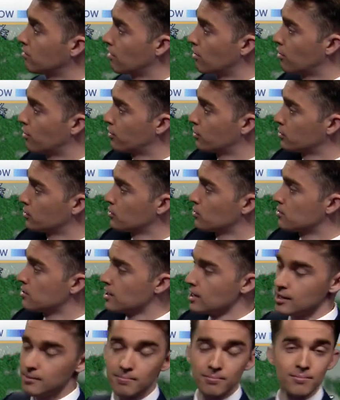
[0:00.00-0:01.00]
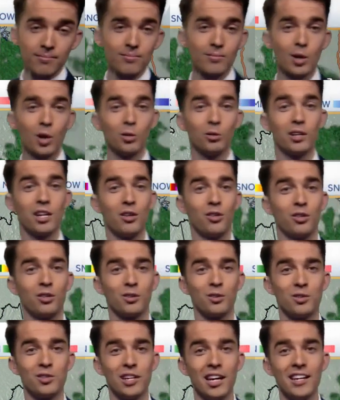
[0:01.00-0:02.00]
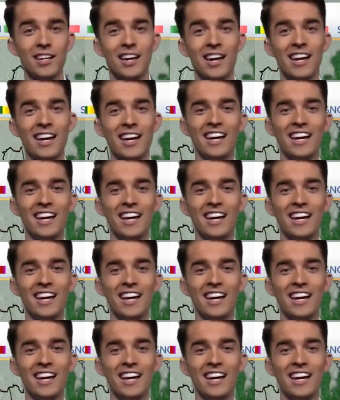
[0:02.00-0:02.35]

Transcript: Thursday already Thursday.